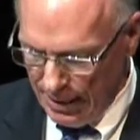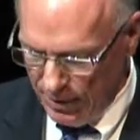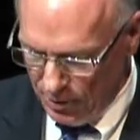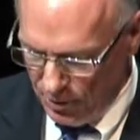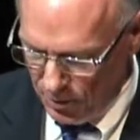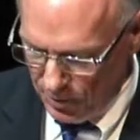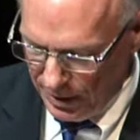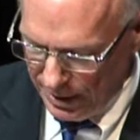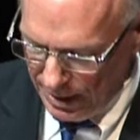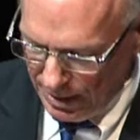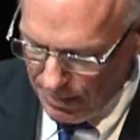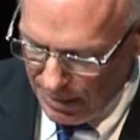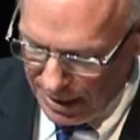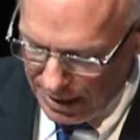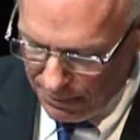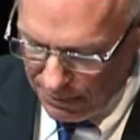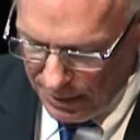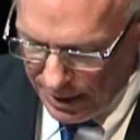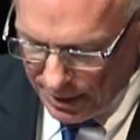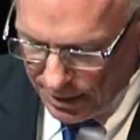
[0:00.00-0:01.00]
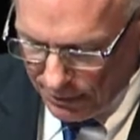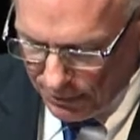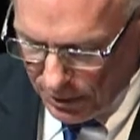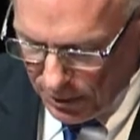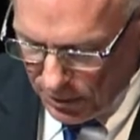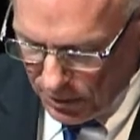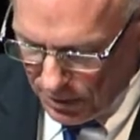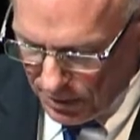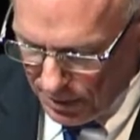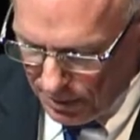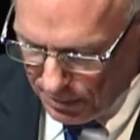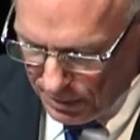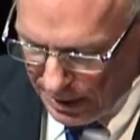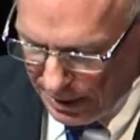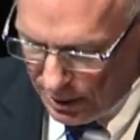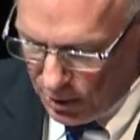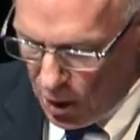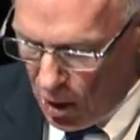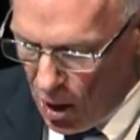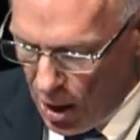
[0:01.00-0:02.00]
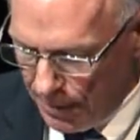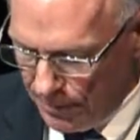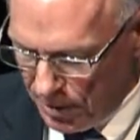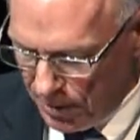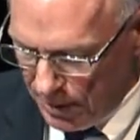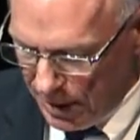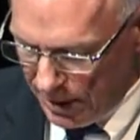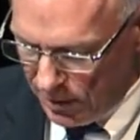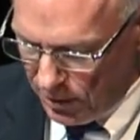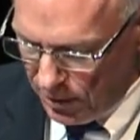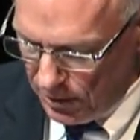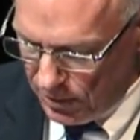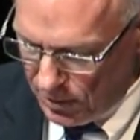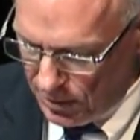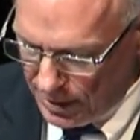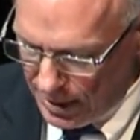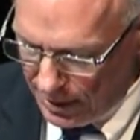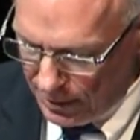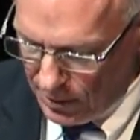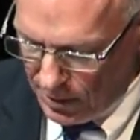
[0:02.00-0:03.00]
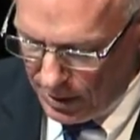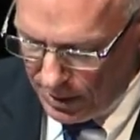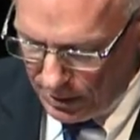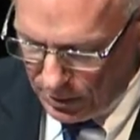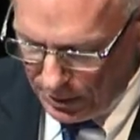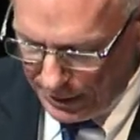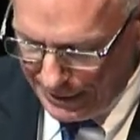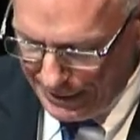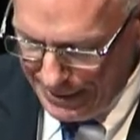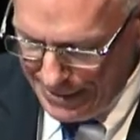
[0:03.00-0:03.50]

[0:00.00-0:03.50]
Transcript: to really make effective use of them and to optimize the use of technology.